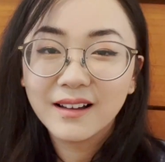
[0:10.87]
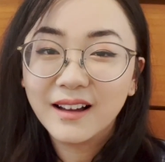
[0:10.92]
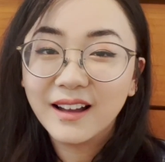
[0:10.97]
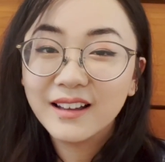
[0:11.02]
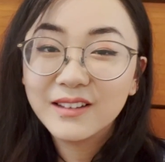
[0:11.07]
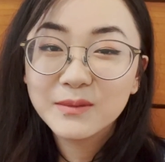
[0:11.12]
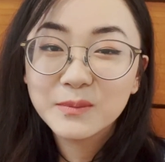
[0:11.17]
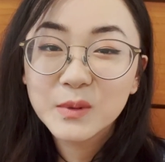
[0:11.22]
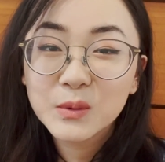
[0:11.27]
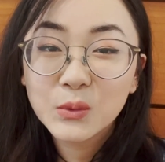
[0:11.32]

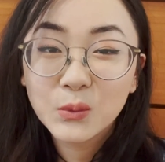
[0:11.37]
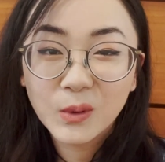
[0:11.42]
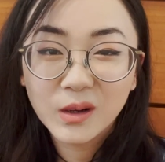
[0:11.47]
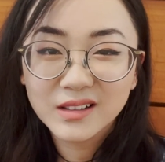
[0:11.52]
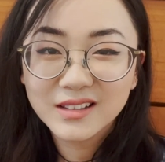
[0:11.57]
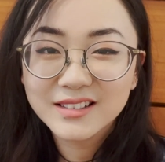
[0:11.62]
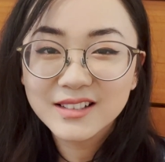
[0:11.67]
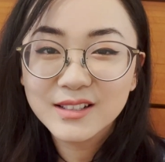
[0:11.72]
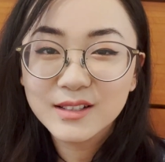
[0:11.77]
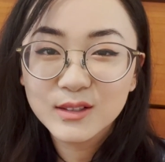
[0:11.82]
I've been
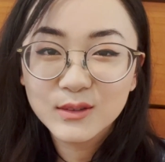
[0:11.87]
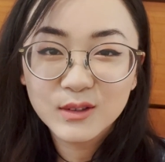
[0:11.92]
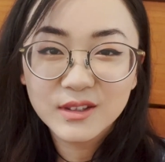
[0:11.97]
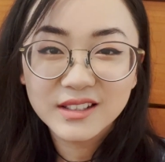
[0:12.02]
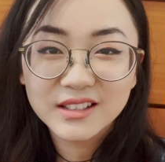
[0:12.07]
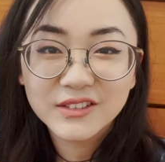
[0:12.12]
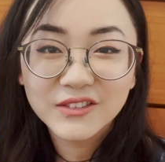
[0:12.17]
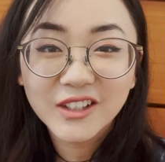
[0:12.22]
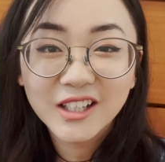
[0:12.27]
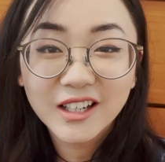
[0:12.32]
wanting to do
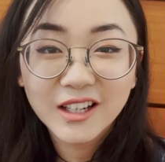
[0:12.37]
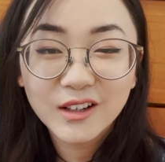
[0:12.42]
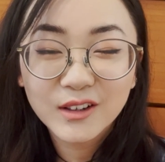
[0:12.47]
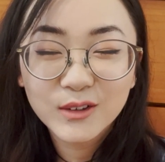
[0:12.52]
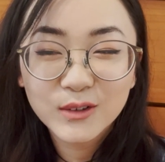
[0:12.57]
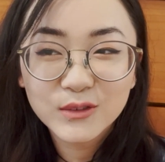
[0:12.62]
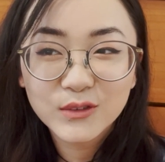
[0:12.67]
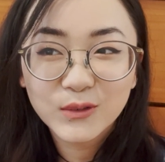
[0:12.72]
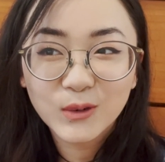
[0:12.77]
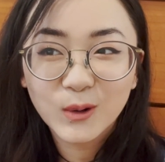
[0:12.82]
this
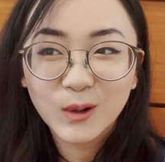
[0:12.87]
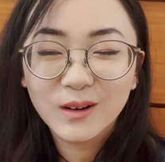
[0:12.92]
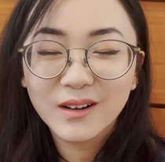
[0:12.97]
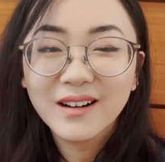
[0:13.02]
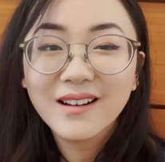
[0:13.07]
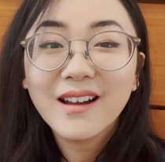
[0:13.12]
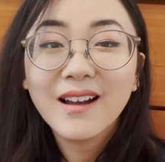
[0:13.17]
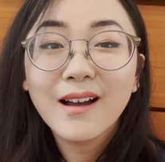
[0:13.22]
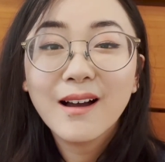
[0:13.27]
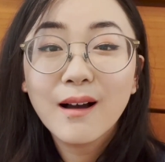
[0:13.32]
video for
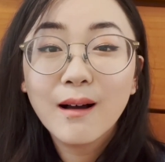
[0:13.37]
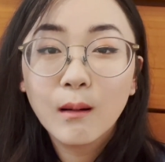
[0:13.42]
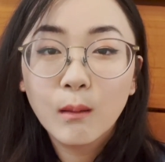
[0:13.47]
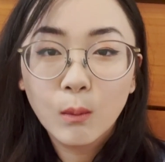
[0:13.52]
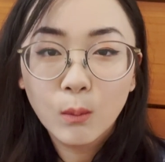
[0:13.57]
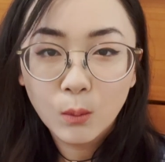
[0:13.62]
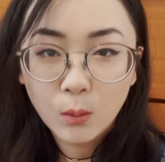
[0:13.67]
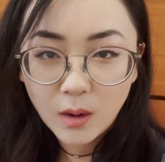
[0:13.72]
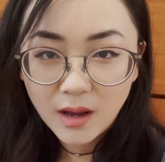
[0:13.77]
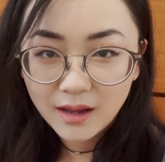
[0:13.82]
a
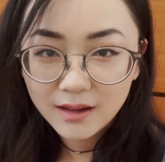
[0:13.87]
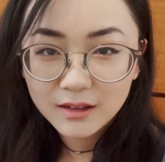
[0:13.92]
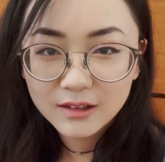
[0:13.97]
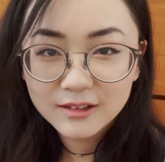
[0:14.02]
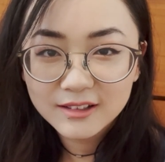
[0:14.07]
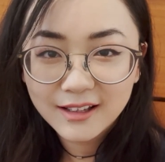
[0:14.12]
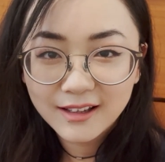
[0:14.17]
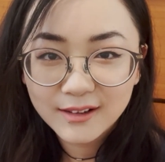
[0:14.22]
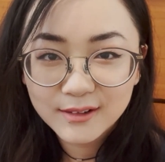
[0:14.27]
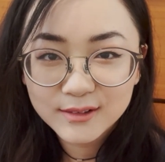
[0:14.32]
while
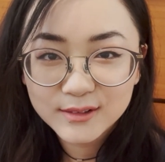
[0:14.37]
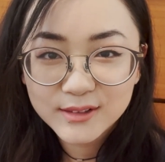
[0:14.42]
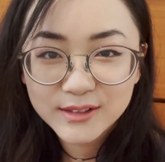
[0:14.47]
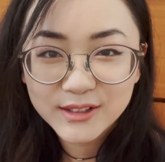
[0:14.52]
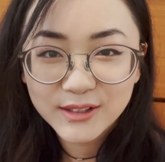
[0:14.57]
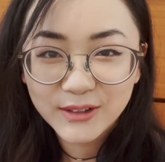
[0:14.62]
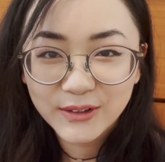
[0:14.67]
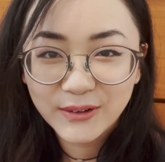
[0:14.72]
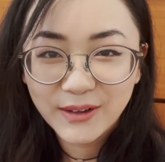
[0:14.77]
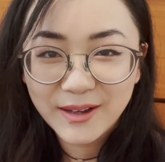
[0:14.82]
now,
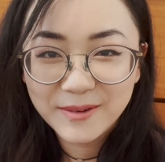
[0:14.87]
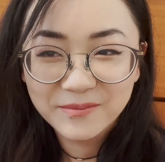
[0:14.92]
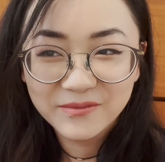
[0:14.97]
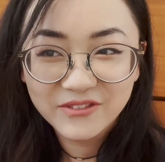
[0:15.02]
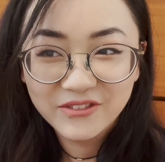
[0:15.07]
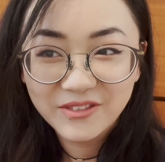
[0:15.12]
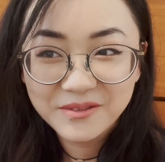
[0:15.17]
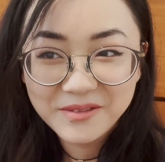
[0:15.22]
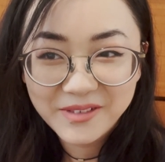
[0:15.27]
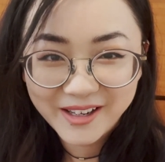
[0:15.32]
so I'm
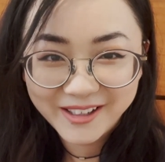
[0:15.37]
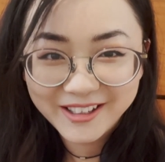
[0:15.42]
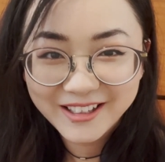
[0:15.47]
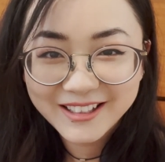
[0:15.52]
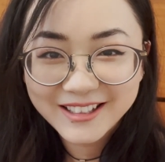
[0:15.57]
very